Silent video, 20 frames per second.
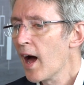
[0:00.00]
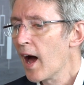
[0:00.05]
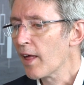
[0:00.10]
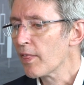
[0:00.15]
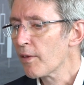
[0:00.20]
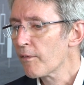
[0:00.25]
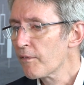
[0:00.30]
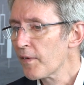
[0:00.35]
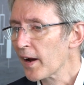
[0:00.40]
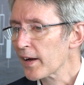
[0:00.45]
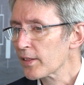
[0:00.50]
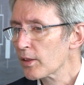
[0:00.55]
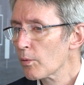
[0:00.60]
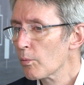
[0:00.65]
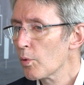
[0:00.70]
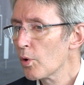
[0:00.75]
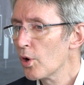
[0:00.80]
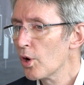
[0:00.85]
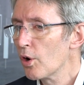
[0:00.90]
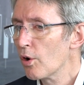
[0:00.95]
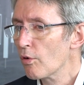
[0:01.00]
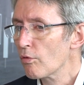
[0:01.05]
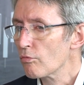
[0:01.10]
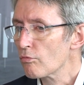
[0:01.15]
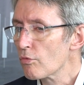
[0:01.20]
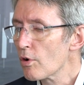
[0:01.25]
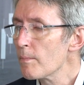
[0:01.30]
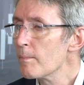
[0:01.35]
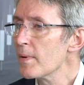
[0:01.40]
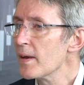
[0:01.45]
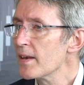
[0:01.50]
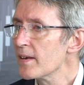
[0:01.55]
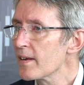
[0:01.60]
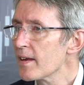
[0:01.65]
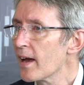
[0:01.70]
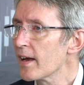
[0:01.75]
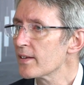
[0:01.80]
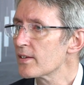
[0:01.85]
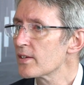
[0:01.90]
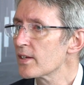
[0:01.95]
And the fact that we're
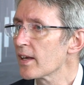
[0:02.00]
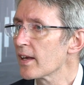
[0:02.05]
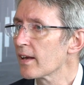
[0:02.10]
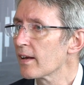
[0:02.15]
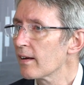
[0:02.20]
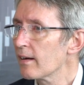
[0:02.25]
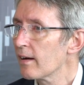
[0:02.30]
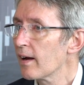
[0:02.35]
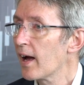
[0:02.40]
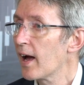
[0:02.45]
remediating